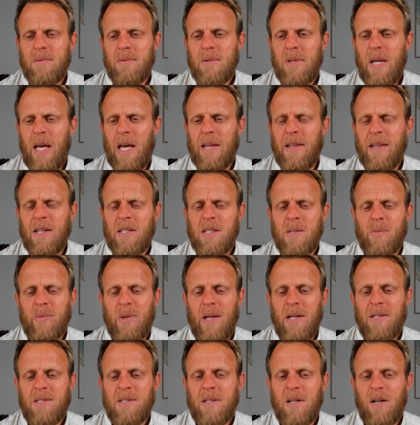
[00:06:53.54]
Yeah, that's a
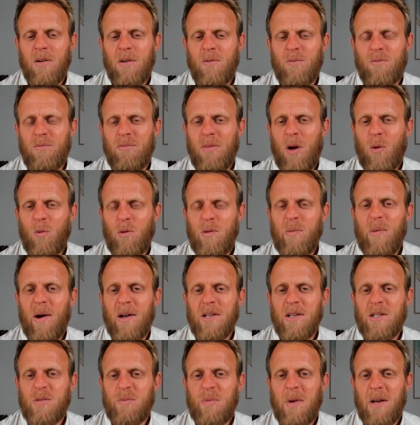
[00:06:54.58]
place that I, I wouldn't
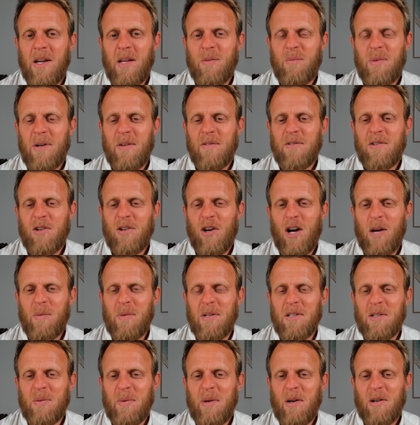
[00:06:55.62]
mind spending a bit of time
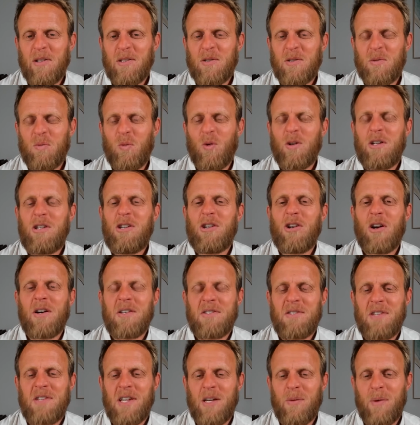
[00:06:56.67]
in, to be honest. What do you
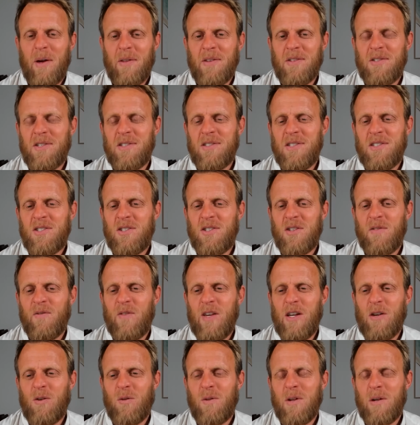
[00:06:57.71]
guys think about this? Is this a
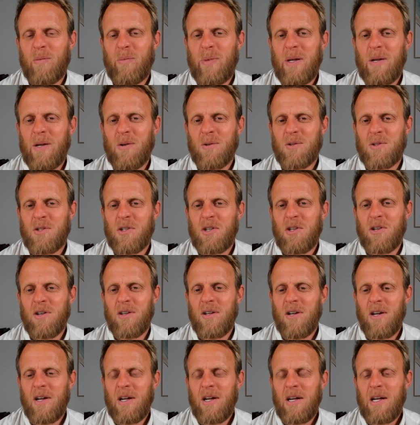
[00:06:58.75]
vehicle that appeals to
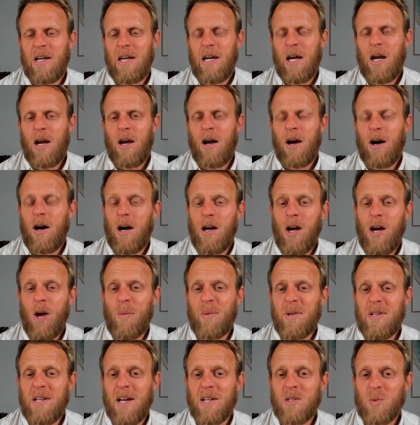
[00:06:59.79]
you? I
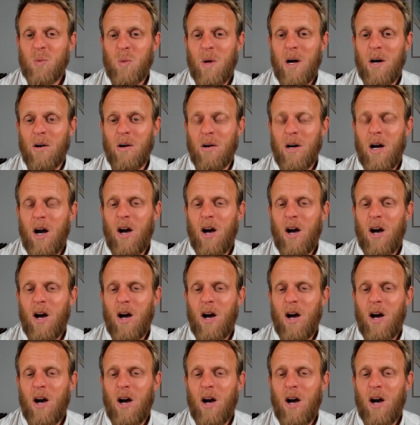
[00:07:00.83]
hope it does well.